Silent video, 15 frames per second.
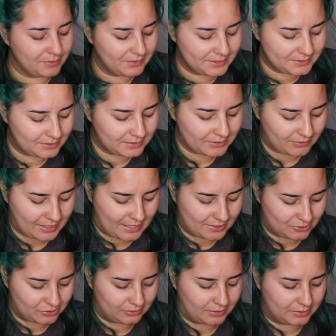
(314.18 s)
realize that they were
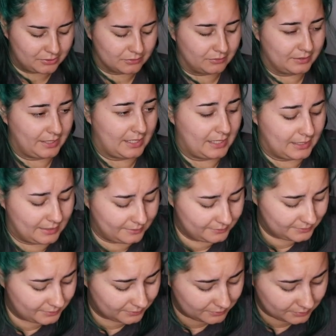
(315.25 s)
astrological
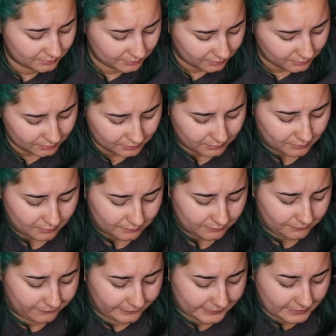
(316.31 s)
cats. That's
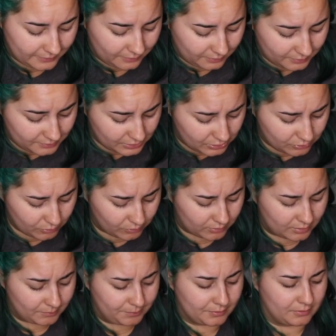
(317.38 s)
freaking
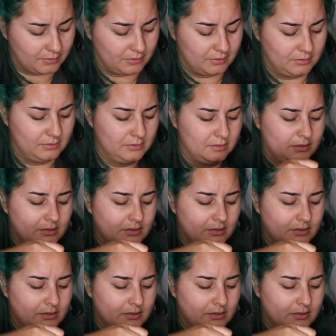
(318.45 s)
adorable.